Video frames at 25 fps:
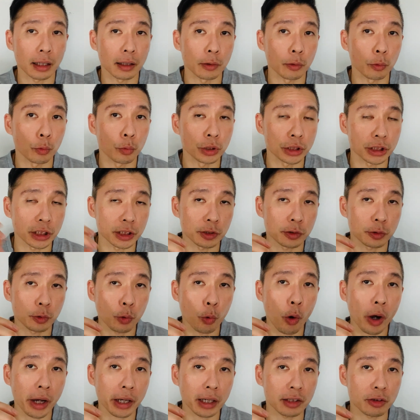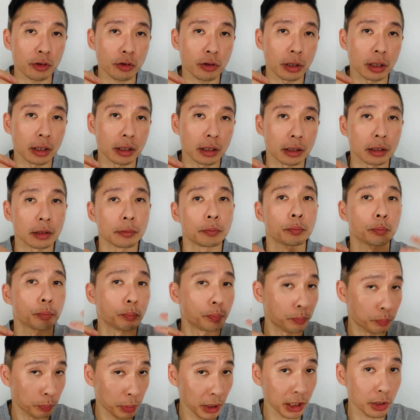which is quite a
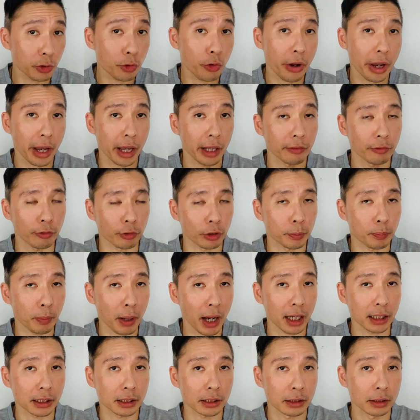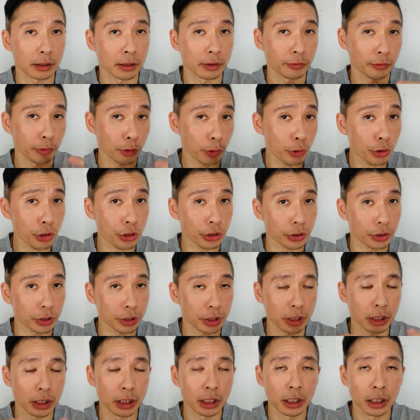big trend for the past few years,
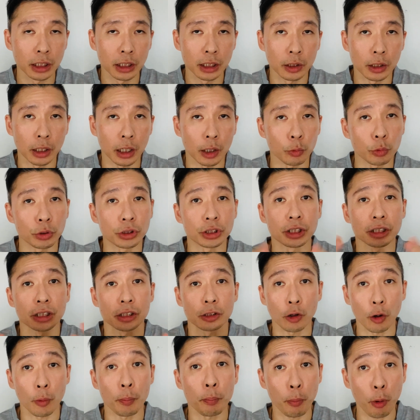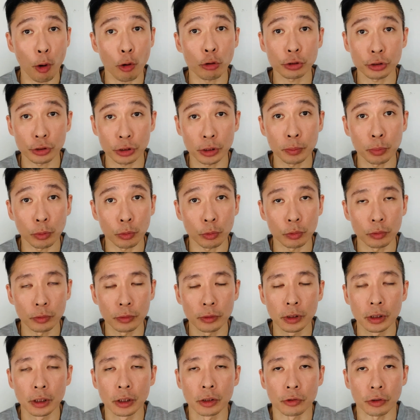which is compostable,
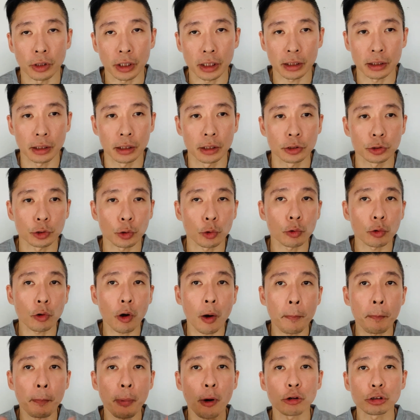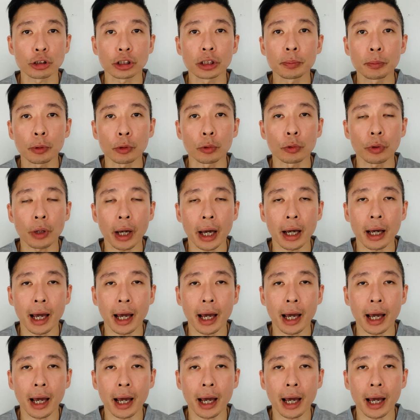right? So compostable